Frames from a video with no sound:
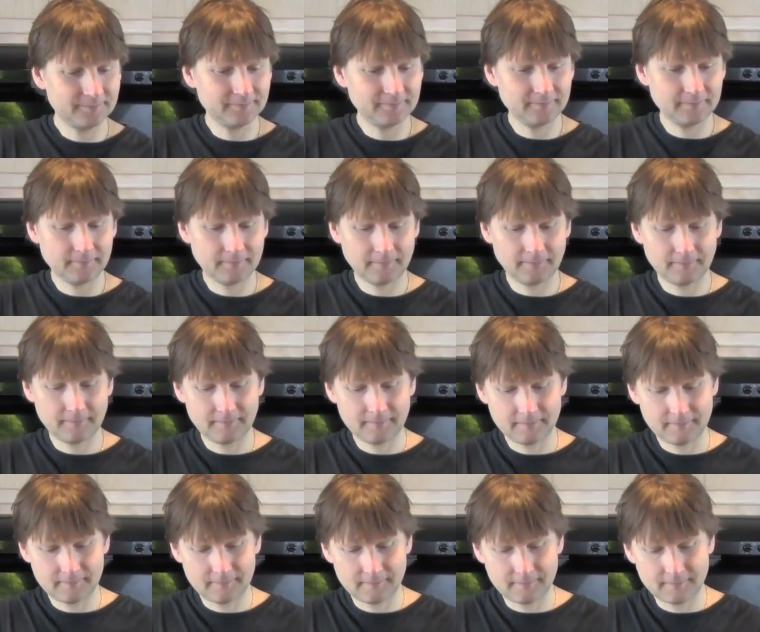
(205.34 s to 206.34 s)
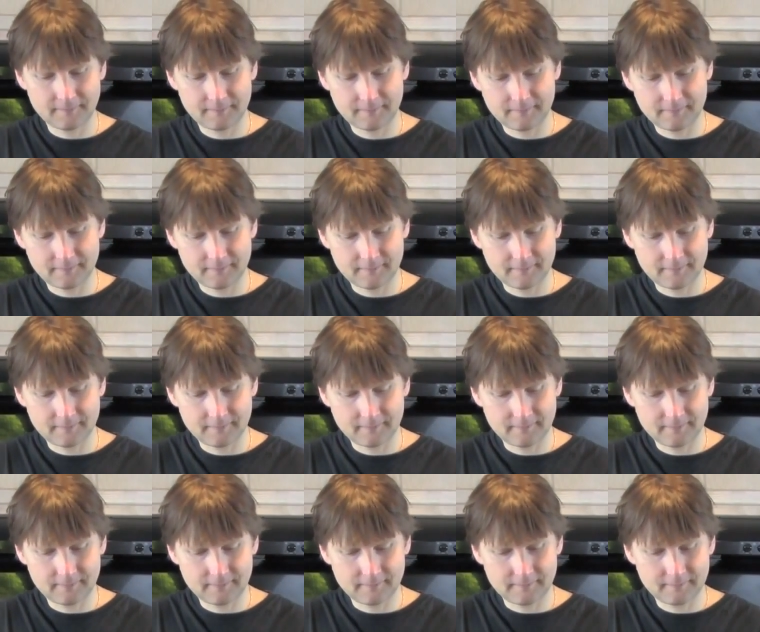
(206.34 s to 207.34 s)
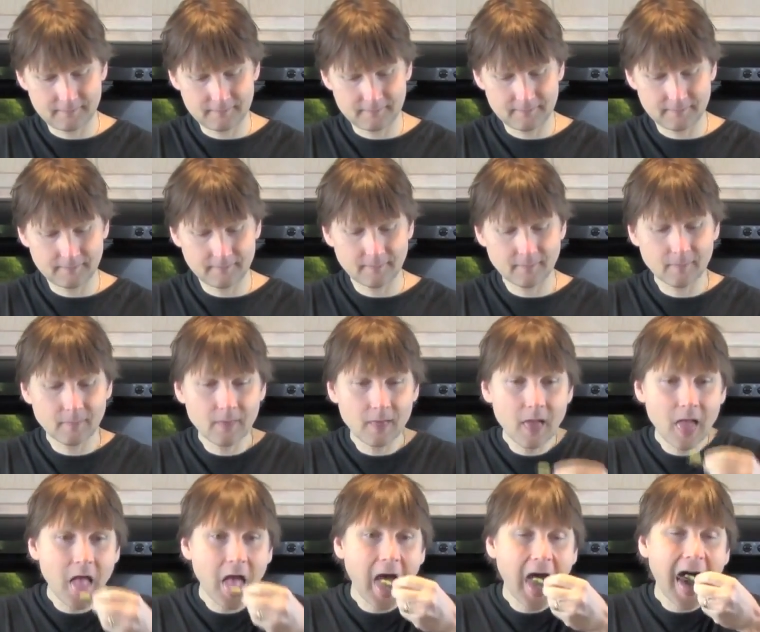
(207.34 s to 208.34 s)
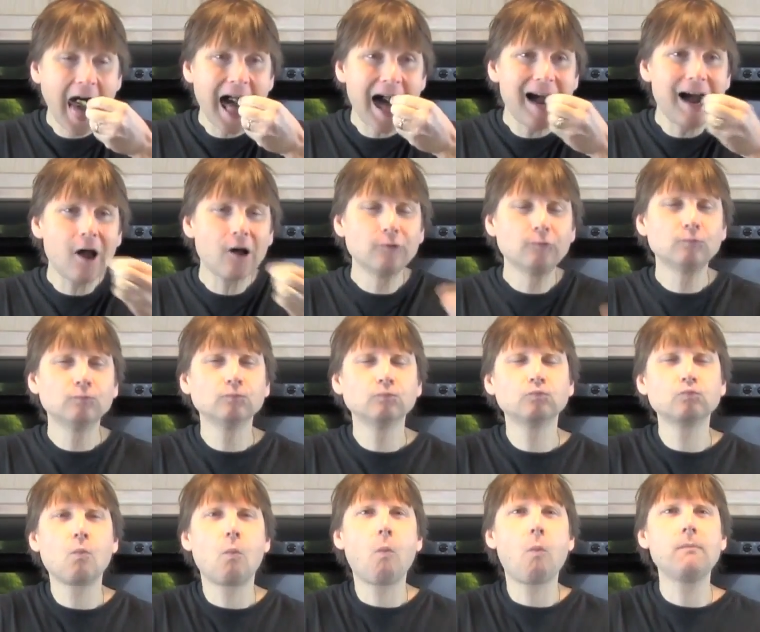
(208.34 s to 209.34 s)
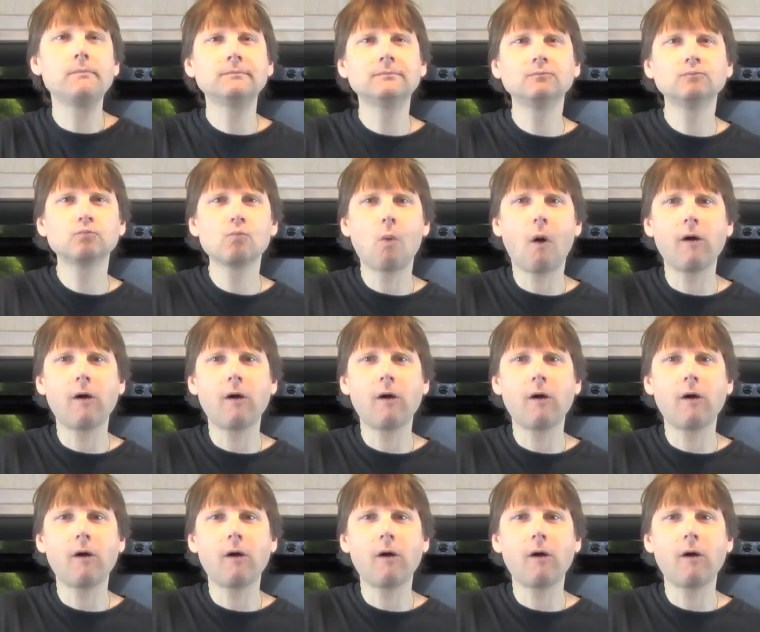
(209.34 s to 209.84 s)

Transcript: Nobody speaks.